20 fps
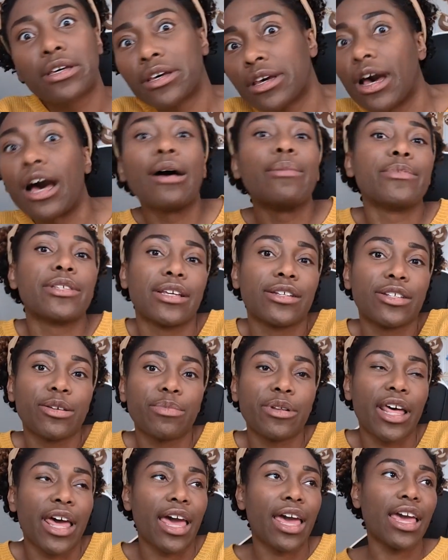comes into
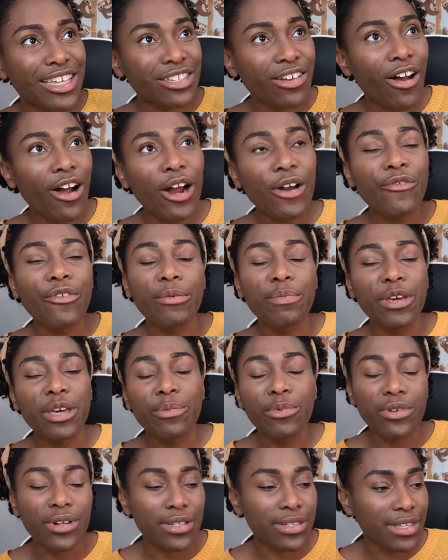play. It's hard for
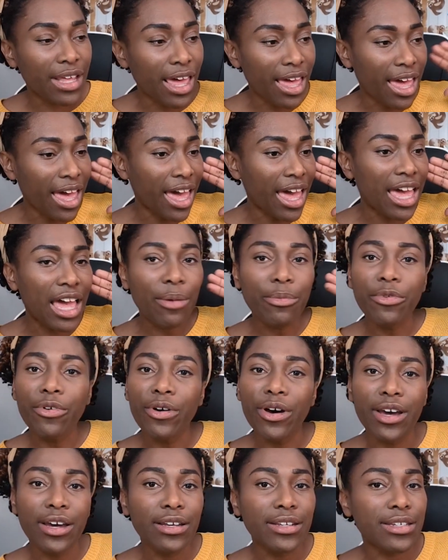people to say, hey, I'm
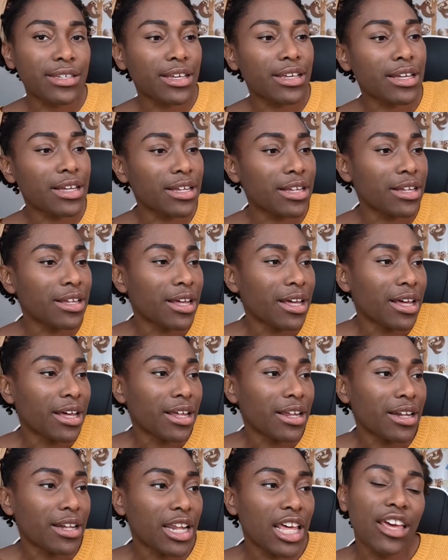going to
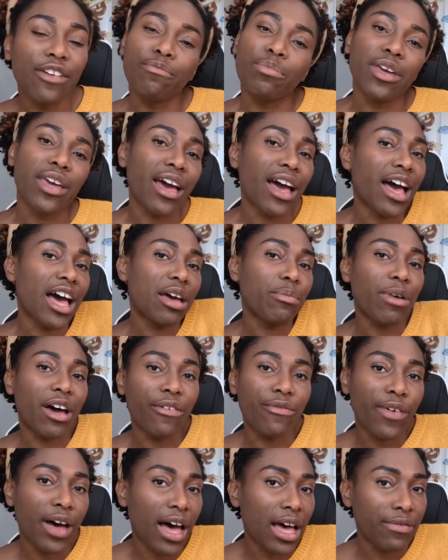leave behind my
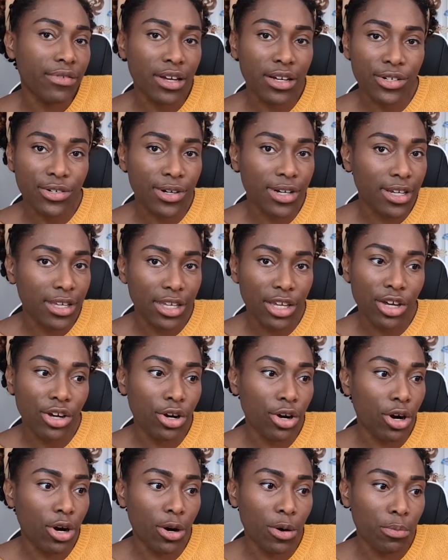
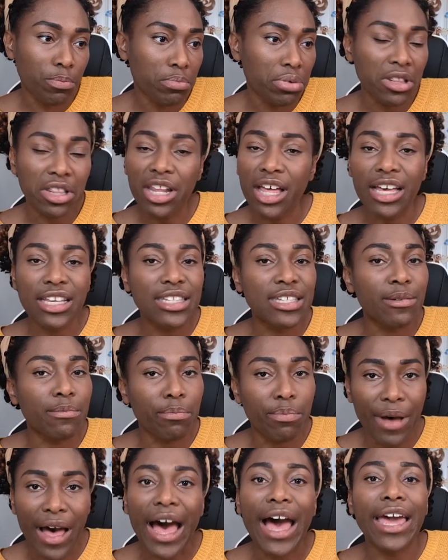500-year plus
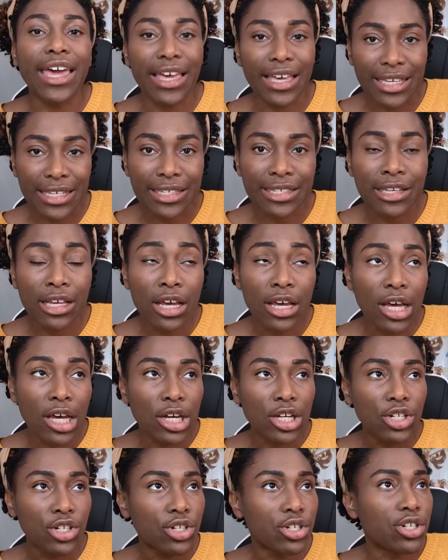bias
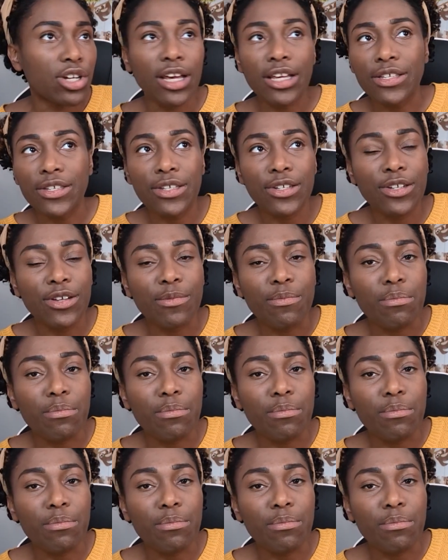just to